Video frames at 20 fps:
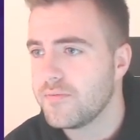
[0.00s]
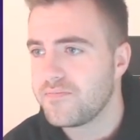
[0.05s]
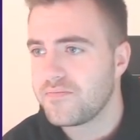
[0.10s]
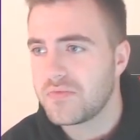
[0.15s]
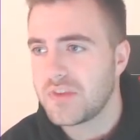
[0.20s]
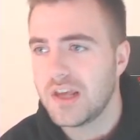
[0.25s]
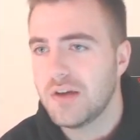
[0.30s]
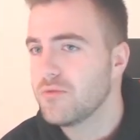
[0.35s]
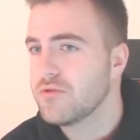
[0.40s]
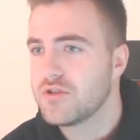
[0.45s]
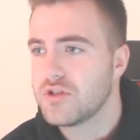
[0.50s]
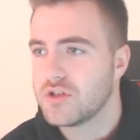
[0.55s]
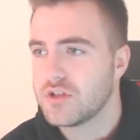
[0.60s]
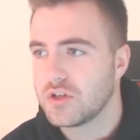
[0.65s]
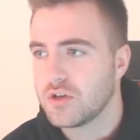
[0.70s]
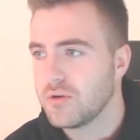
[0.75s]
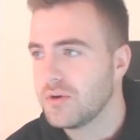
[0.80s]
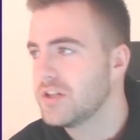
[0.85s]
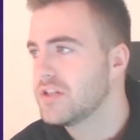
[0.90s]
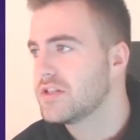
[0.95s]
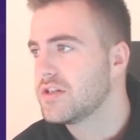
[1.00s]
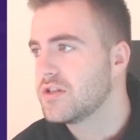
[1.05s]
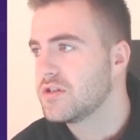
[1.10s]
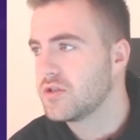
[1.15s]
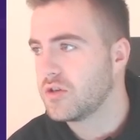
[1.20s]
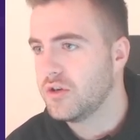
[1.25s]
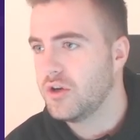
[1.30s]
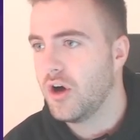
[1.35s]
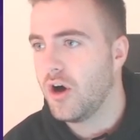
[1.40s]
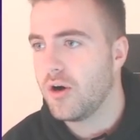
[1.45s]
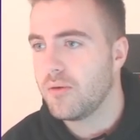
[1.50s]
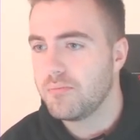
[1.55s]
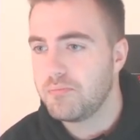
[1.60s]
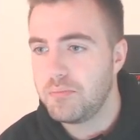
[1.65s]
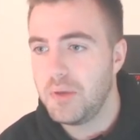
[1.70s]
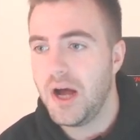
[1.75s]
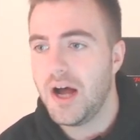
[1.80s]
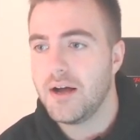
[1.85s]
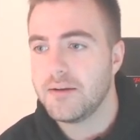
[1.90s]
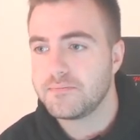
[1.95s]
it was just a coincidence or not,
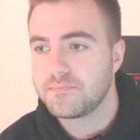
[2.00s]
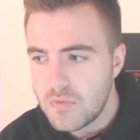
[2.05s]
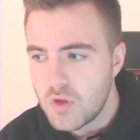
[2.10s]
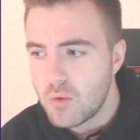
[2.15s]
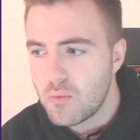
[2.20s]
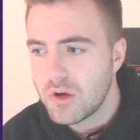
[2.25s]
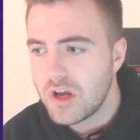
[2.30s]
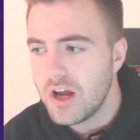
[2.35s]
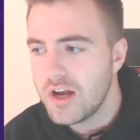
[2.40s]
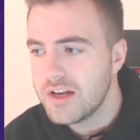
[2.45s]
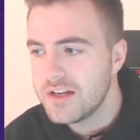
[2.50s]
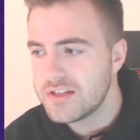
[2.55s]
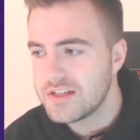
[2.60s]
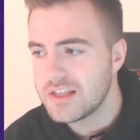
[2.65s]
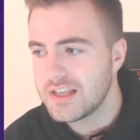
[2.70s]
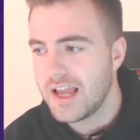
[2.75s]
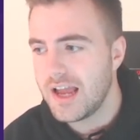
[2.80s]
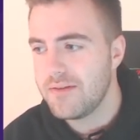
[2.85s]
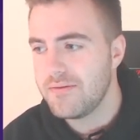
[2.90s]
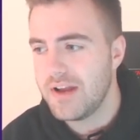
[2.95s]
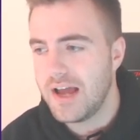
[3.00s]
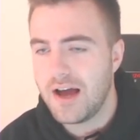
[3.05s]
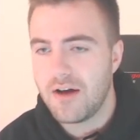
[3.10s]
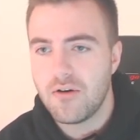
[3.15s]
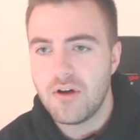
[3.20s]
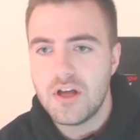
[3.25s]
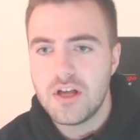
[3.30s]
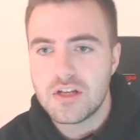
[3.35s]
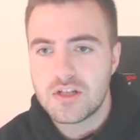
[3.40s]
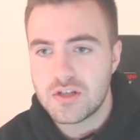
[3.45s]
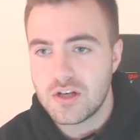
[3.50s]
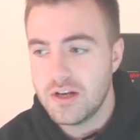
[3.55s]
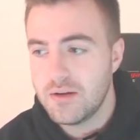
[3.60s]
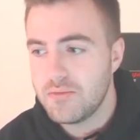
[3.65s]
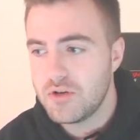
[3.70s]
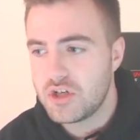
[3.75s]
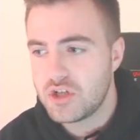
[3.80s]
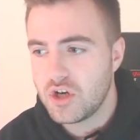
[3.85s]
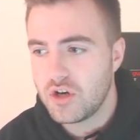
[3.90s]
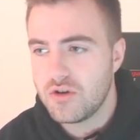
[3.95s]
but we're going into the game now. So let me
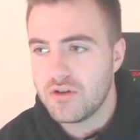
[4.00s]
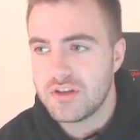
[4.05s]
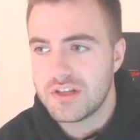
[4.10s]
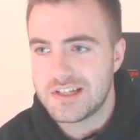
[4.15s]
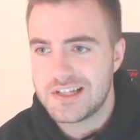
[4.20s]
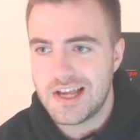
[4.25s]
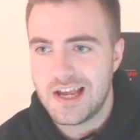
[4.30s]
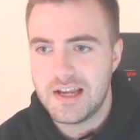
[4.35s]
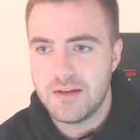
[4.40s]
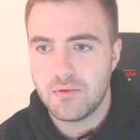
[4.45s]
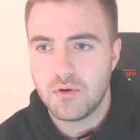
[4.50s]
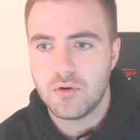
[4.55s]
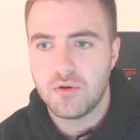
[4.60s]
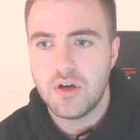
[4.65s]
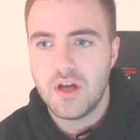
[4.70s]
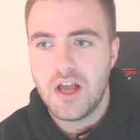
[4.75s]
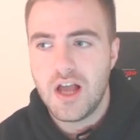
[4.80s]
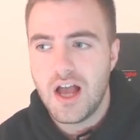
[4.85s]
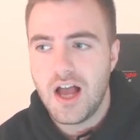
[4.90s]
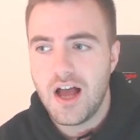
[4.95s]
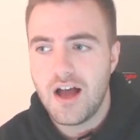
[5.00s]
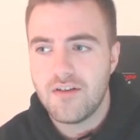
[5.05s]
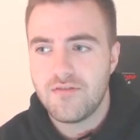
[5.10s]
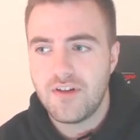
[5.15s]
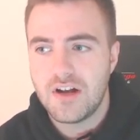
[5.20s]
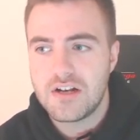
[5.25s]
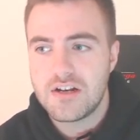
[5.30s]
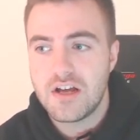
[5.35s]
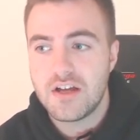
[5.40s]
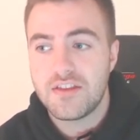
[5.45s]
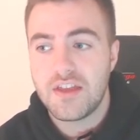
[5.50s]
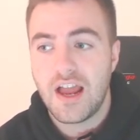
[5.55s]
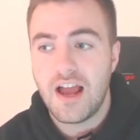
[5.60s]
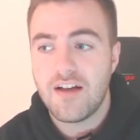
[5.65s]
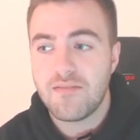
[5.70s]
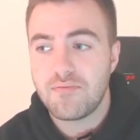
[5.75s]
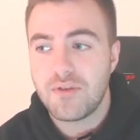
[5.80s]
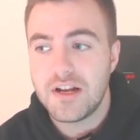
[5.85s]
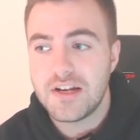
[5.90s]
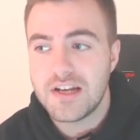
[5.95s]
show you the table. Velja, they
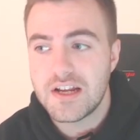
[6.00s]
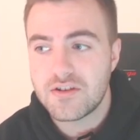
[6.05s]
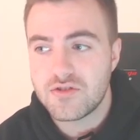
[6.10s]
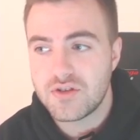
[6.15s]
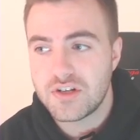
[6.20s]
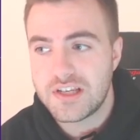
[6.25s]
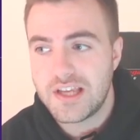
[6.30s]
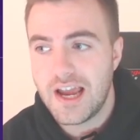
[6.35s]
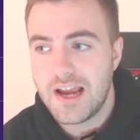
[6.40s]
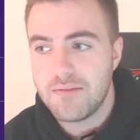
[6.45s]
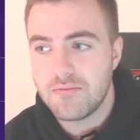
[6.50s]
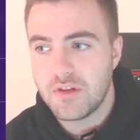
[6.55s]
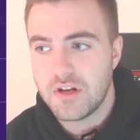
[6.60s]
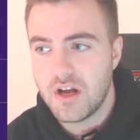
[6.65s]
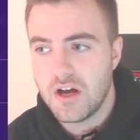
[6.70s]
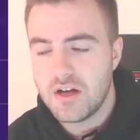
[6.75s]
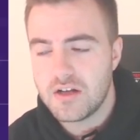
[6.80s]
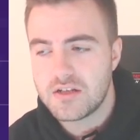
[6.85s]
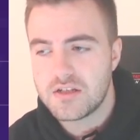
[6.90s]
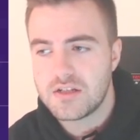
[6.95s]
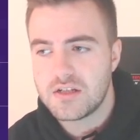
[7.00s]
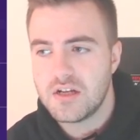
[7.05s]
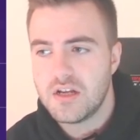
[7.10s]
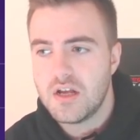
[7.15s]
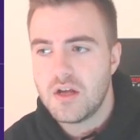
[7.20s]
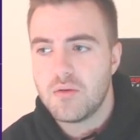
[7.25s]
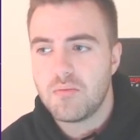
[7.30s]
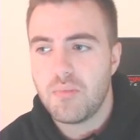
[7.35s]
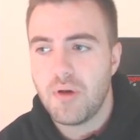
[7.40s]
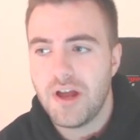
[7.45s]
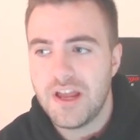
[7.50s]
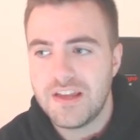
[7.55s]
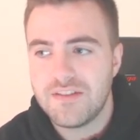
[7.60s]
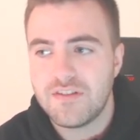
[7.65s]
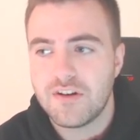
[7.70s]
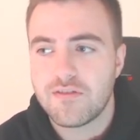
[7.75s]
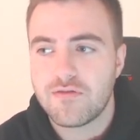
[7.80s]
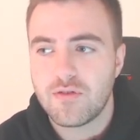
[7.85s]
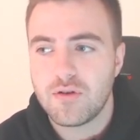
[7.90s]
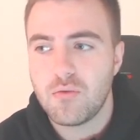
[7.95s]
have played an extra game than us, but even
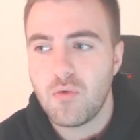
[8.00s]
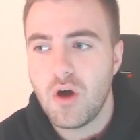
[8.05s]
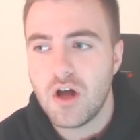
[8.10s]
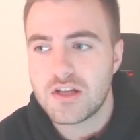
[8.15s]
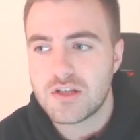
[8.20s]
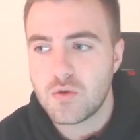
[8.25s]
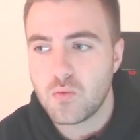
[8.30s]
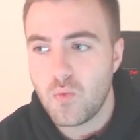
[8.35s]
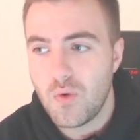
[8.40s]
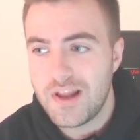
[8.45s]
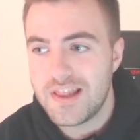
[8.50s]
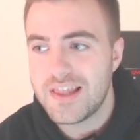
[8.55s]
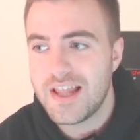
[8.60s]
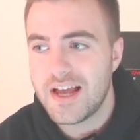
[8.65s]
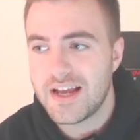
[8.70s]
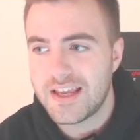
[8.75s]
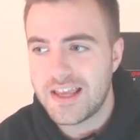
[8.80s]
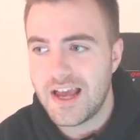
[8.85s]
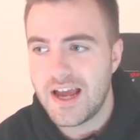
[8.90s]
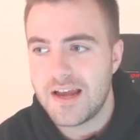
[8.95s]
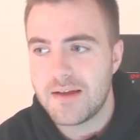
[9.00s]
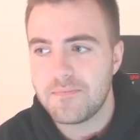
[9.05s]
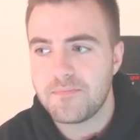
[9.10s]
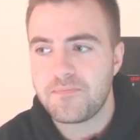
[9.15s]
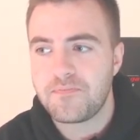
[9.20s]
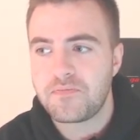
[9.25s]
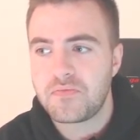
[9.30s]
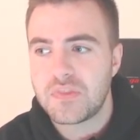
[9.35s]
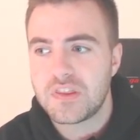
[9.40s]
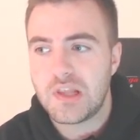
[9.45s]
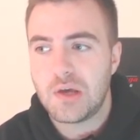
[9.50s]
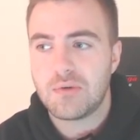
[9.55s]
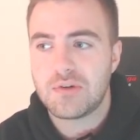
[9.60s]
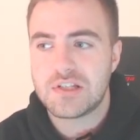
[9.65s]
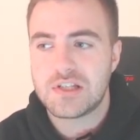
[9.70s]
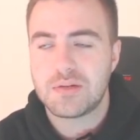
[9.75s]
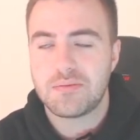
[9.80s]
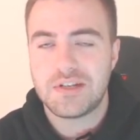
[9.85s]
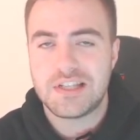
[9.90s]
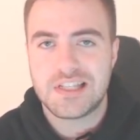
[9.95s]
if we were to win that game, they would
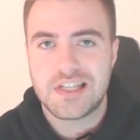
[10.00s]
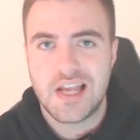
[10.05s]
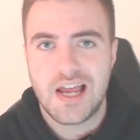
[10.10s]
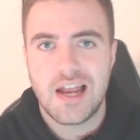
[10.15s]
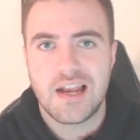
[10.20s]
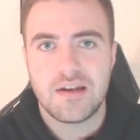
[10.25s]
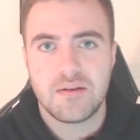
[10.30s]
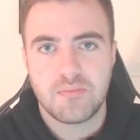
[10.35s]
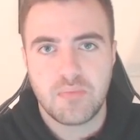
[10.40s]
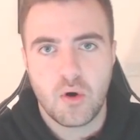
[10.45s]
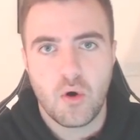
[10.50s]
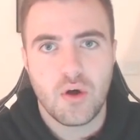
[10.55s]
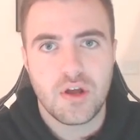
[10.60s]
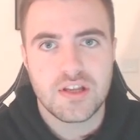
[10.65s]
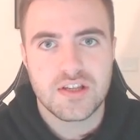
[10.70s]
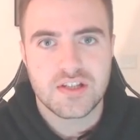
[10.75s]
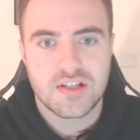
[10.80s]
still be 10 points